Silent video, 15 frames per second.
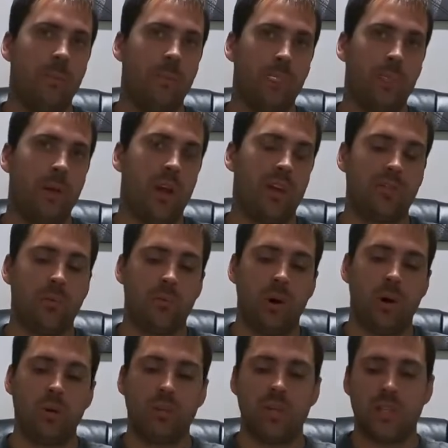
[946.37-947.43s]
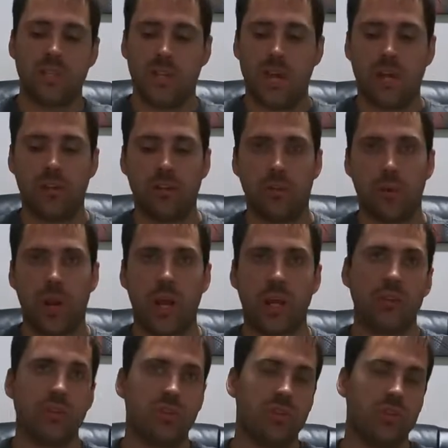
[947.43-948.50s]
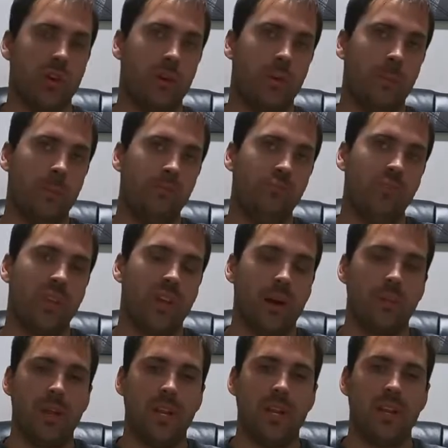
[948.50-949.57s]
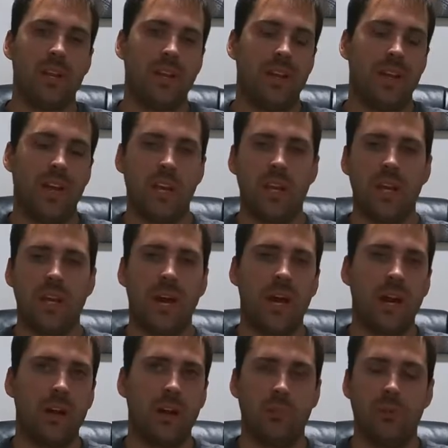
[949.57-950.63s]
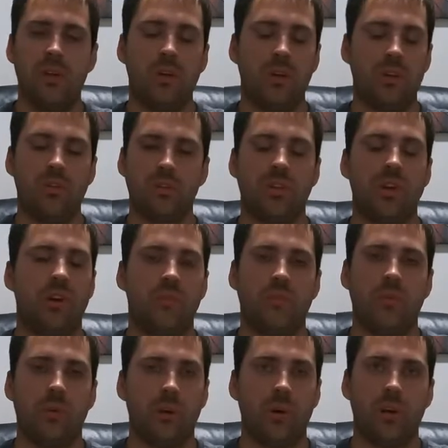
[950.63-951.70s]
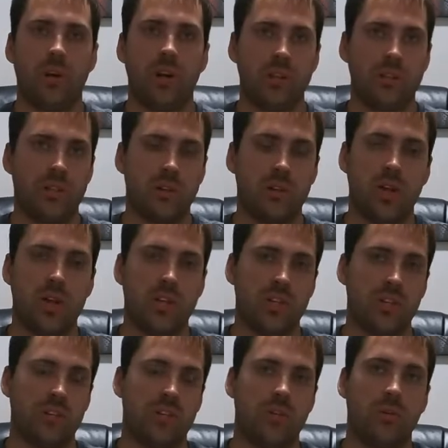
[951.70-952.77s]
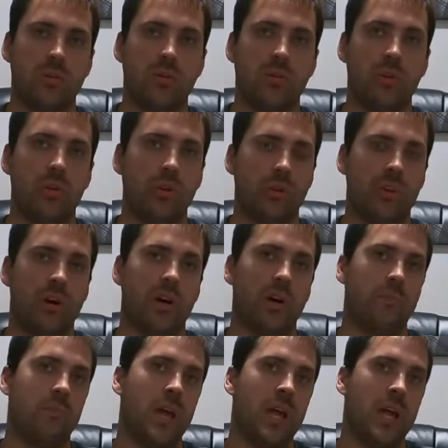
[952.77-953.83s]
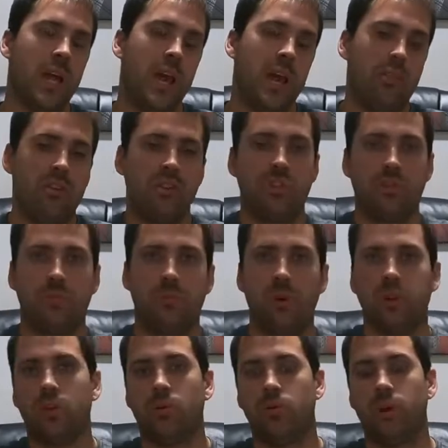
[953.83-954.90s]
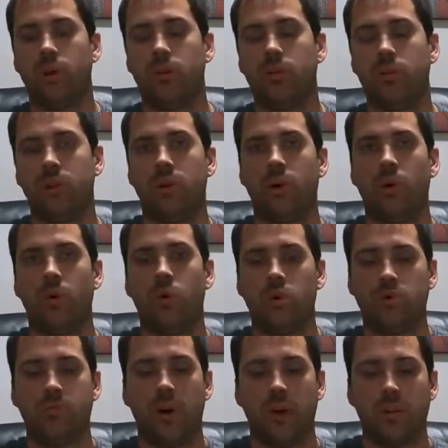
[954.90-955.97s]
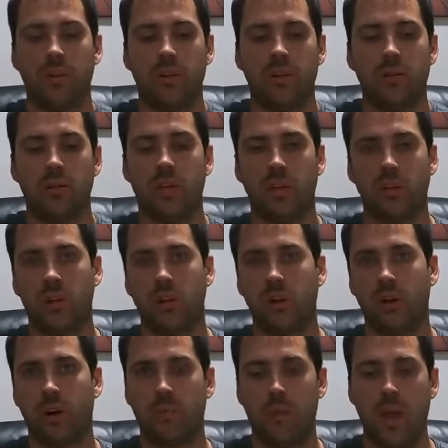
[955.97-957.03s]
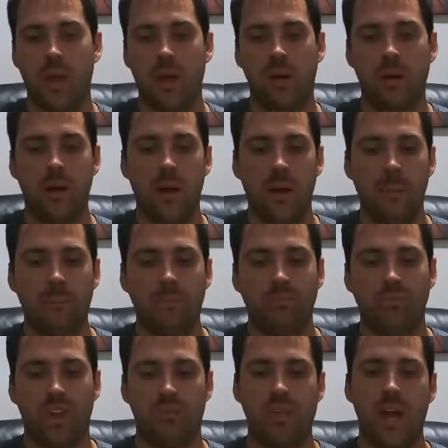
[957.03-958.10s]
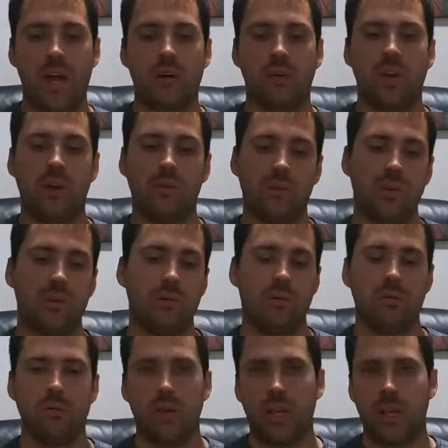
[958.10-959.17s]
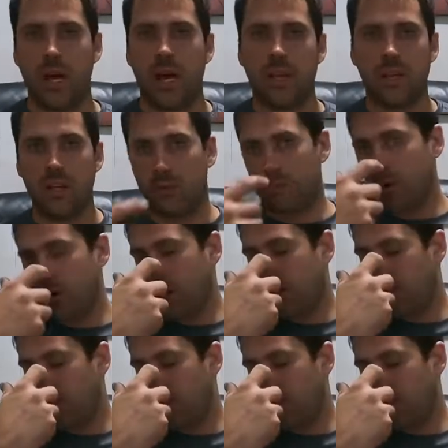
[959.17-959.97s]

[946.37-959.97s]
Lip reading: at the most. That's kind of the range. So, I mean, you could use 3,400 as a general rule of thumb, and then just put the horsepower that you think that you're going to make, and that'll give you an idea. But I mean,